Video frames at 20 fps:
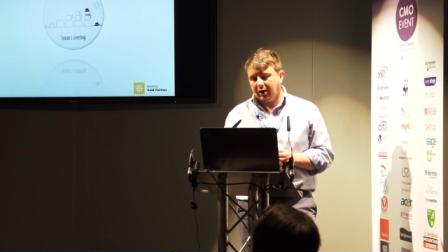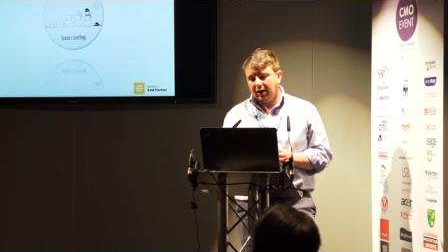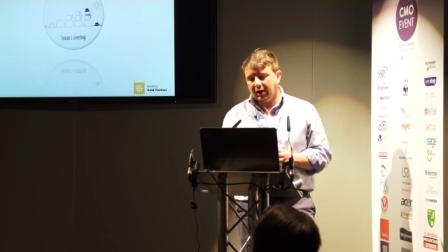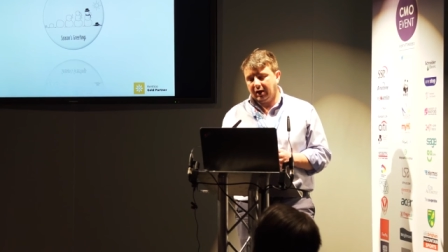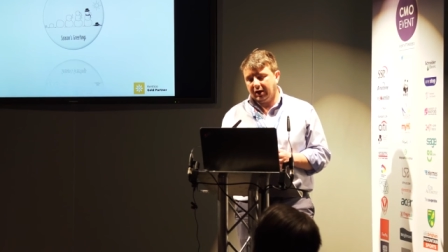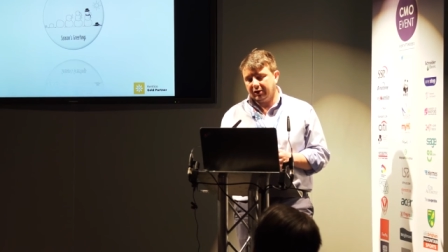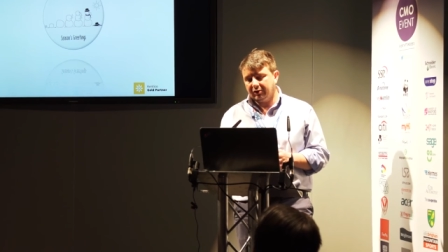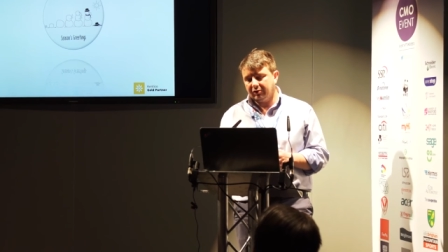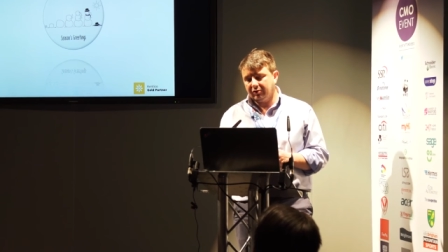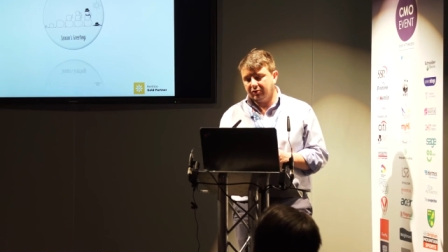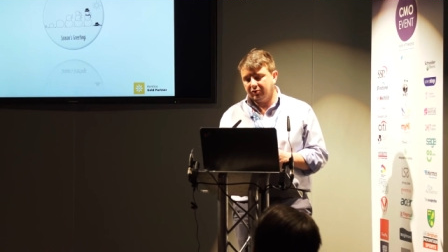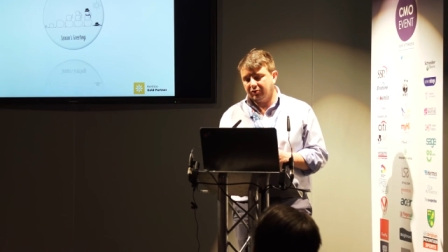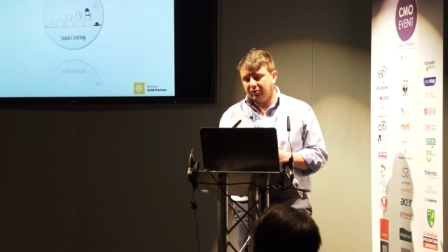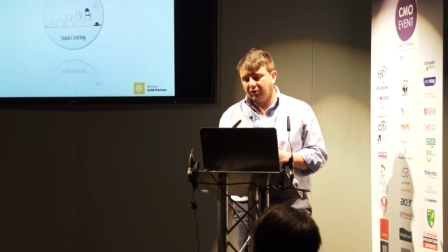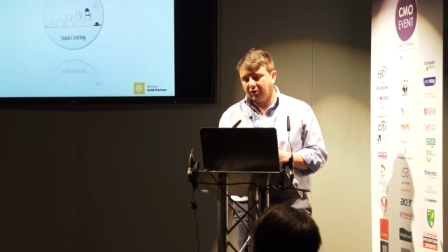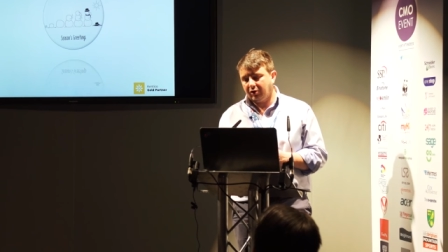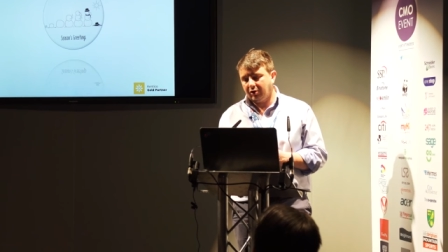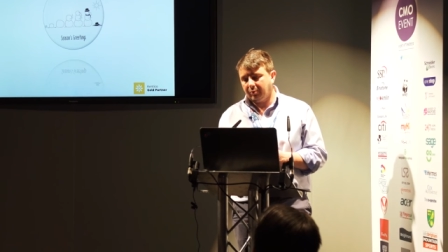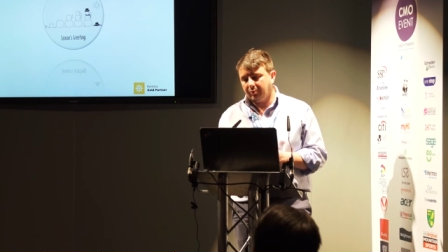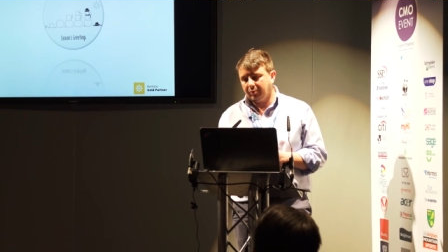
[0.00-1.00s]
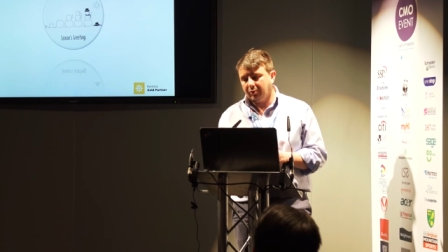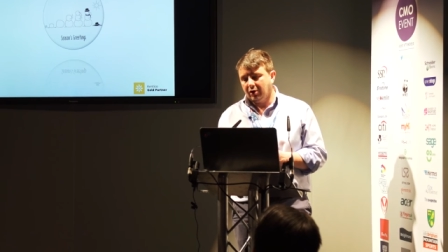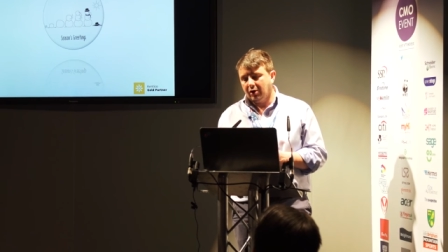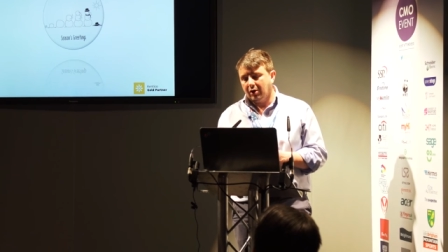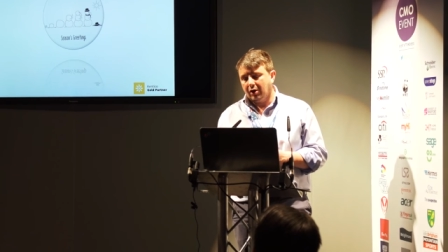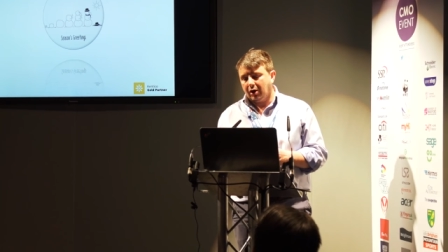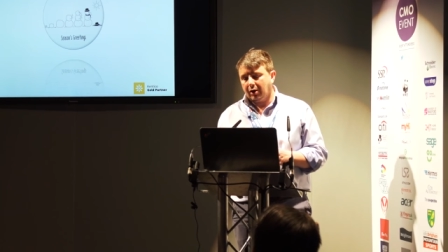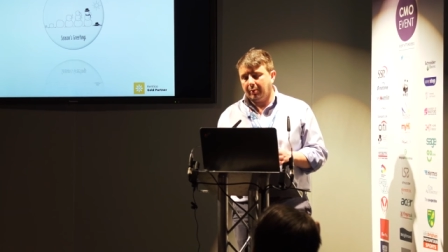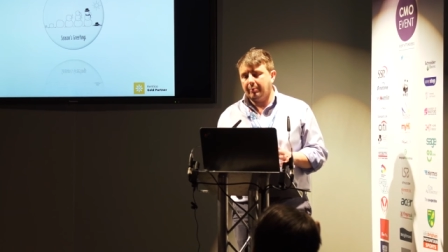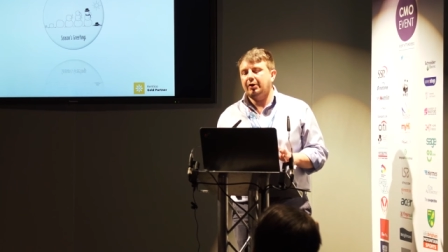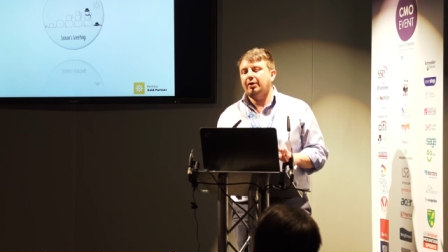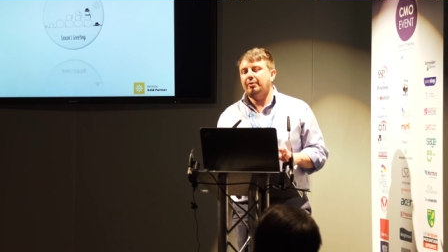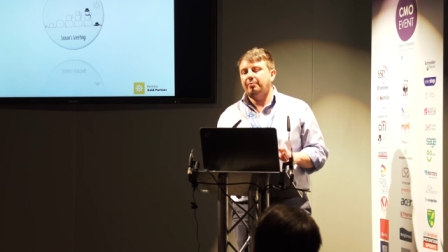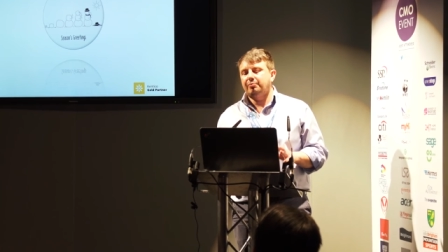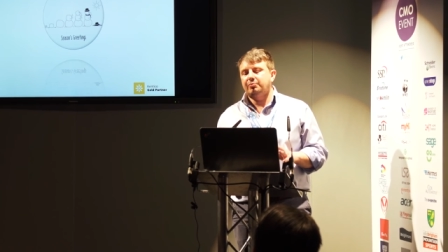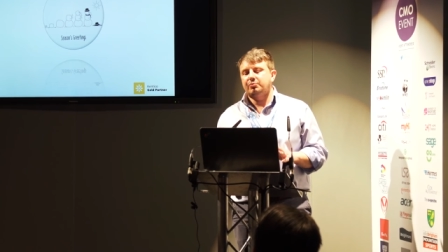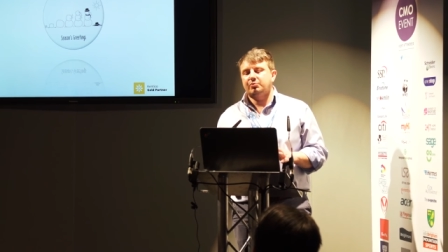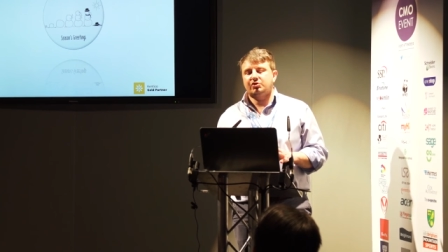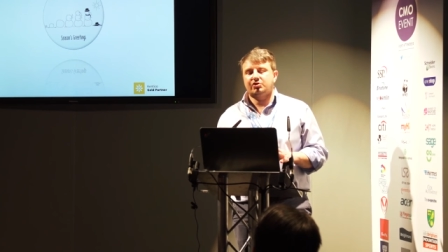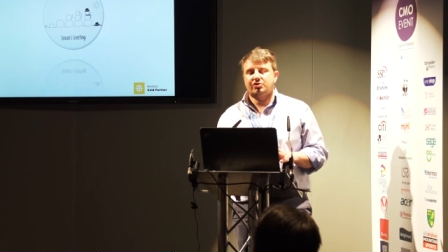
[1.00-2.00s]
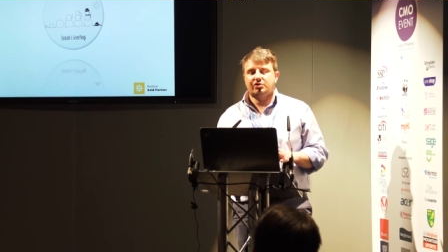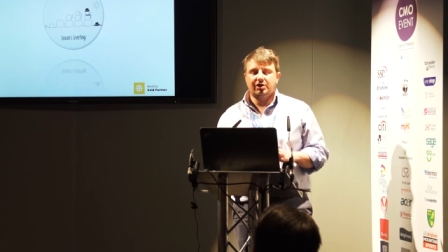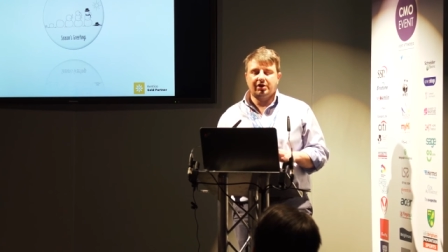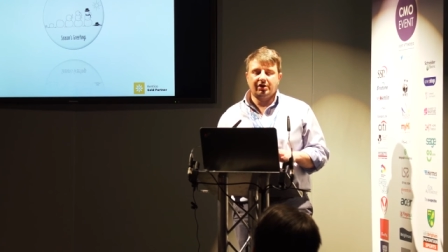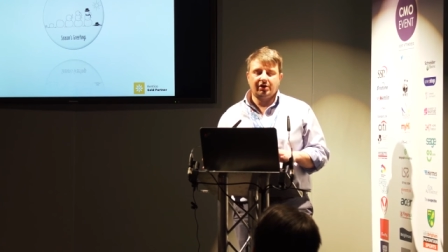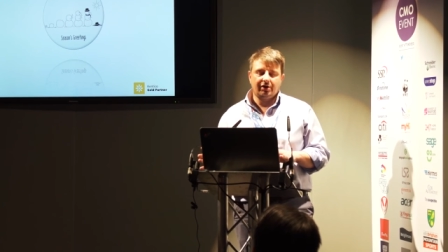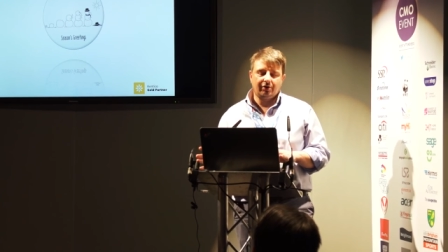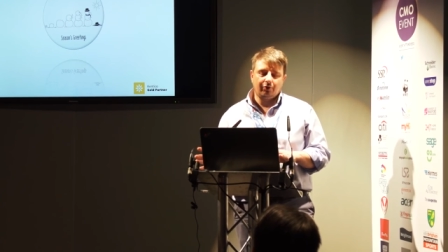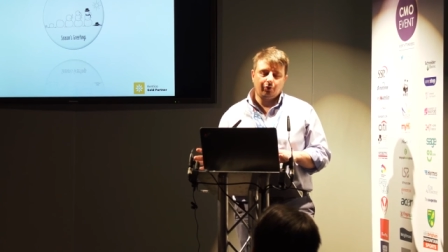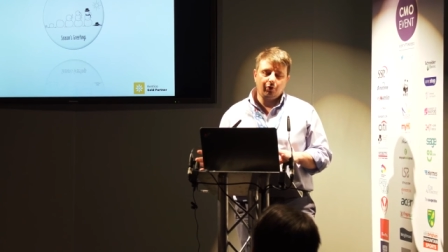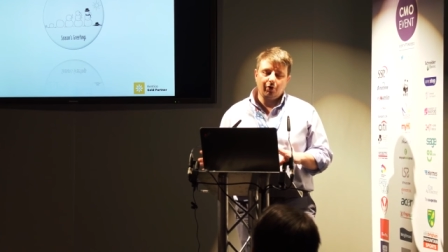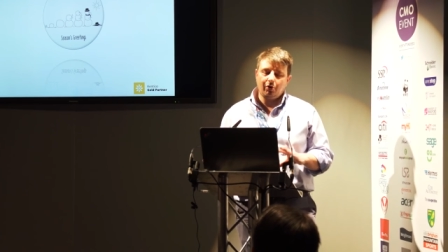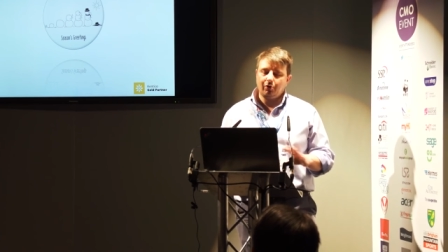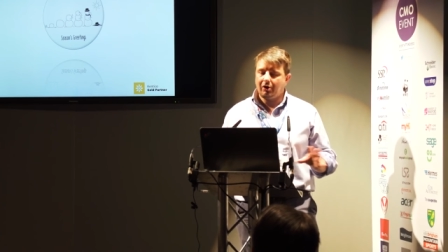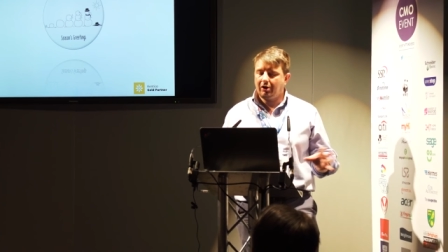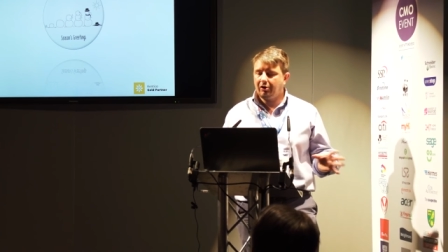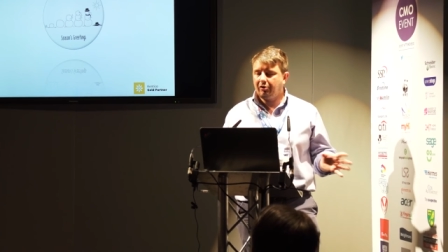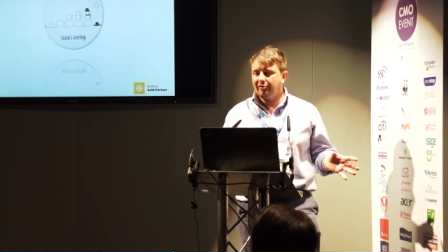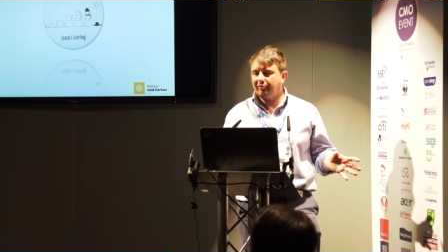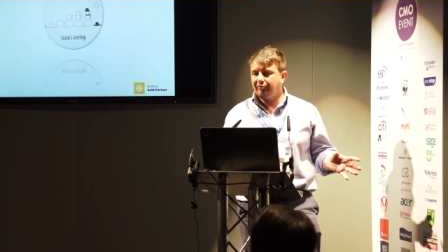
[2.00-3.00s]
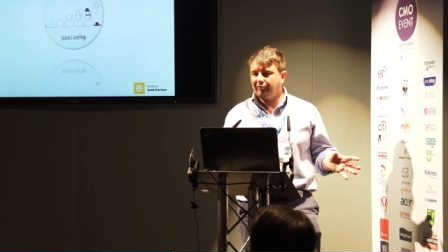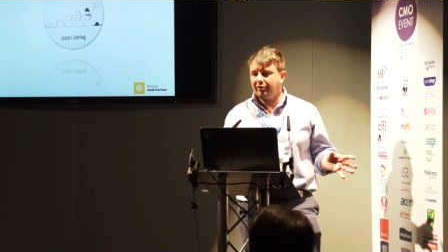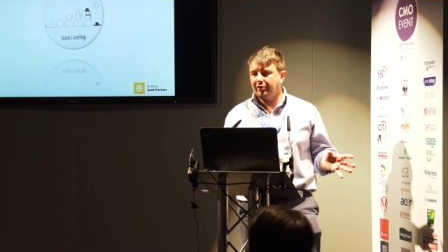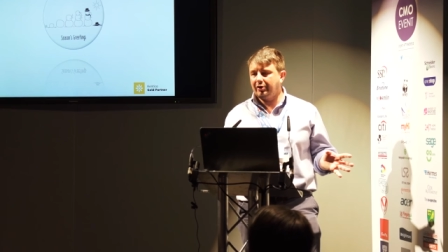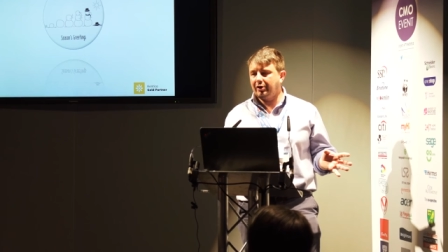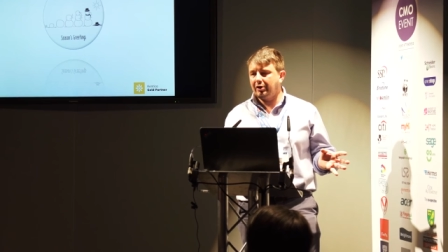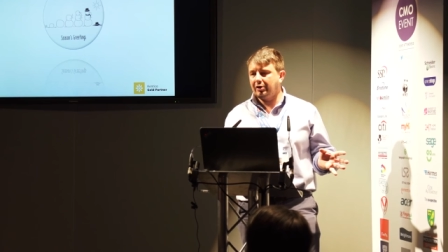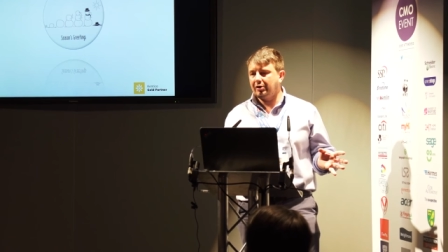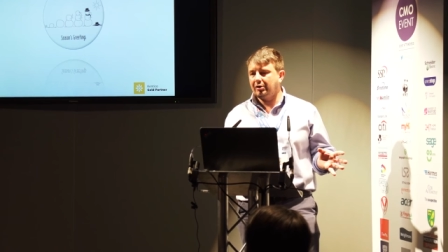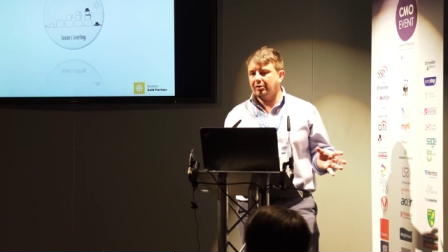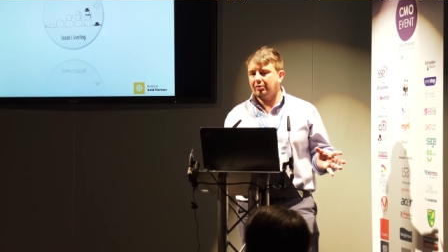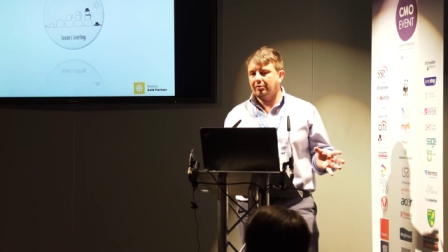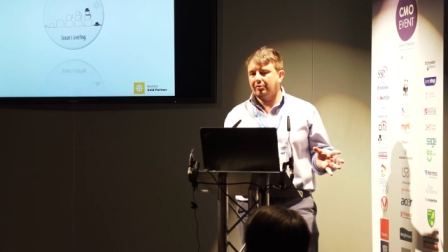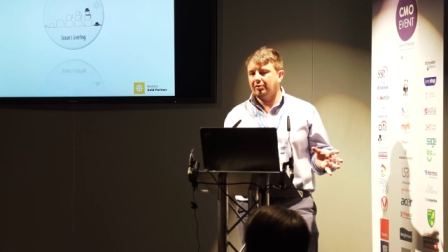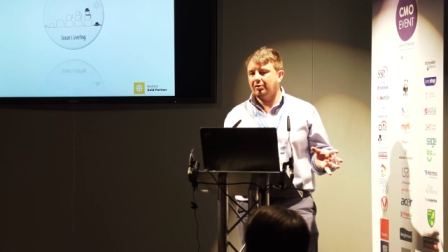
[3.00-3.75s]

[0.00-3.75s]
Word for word: And um, I'm going to steer well clear of the